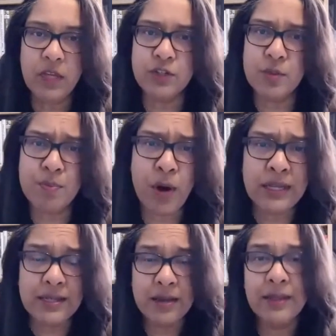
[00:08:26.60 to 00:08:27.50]
so
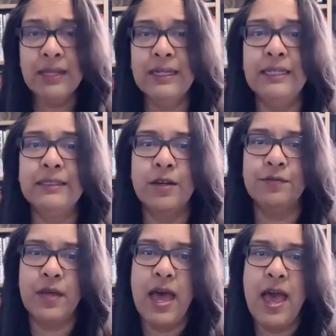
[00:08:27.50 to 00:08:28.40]
break down that list
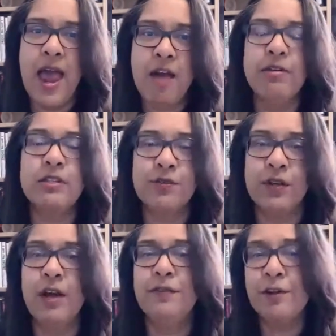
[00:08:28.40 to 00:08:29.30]
of the areas of
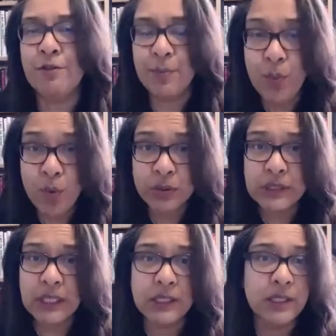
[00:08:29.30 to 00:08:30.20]
your life that are
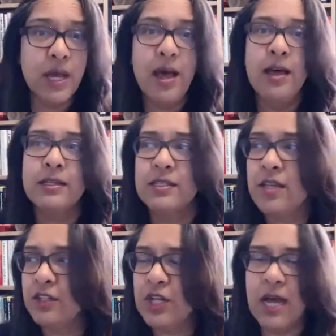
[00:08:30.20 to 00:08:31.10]
important
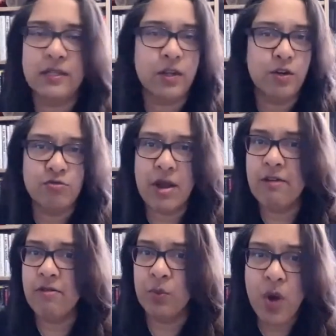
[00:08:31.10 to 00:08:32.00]
such as
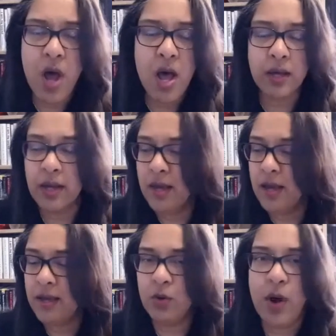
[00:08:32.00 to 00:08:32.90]
career and work
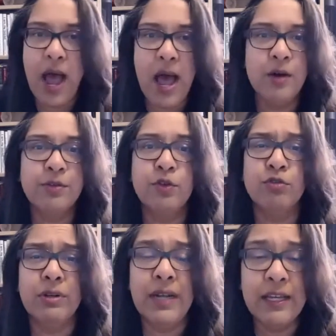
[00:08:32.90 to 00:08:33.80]
your health your
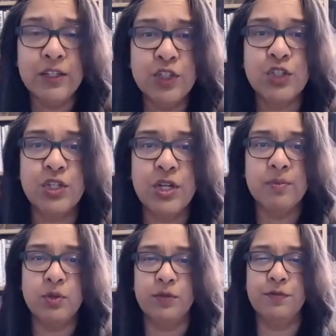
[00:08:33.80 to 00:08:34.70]

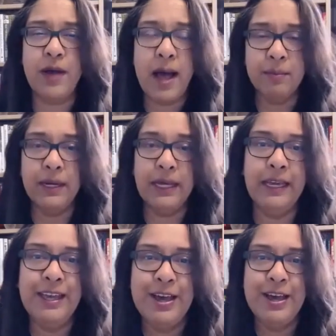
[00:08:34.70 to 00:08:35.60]
relationships your
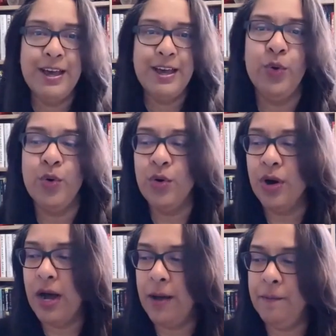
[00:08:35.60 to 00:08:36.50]
family
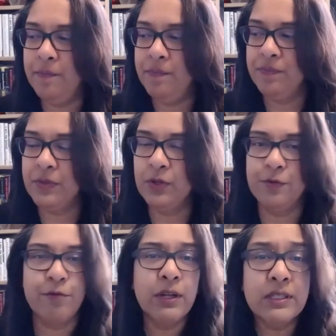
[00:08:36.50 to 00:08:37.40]
your um, your
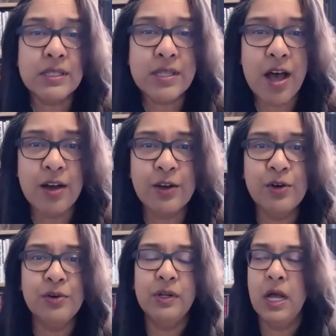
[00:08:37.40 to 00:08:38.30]
friends
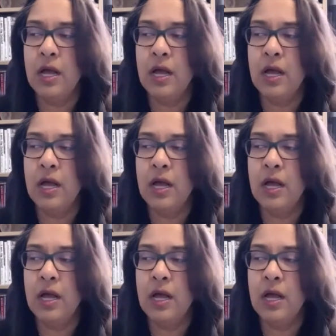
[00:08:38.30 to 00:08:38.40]
circle,